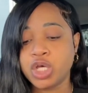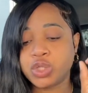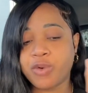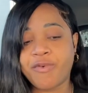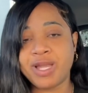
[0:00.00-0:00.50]

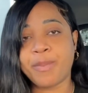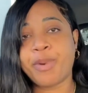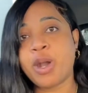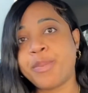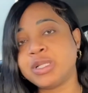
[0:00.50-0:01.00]
So for the
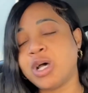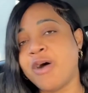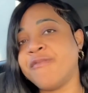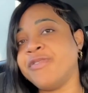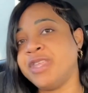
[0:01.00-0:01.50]
purpose
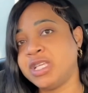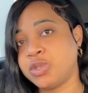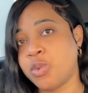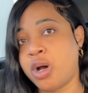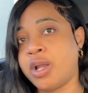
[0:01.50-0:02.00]
of this
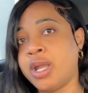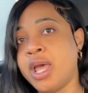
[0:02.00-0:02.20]
one,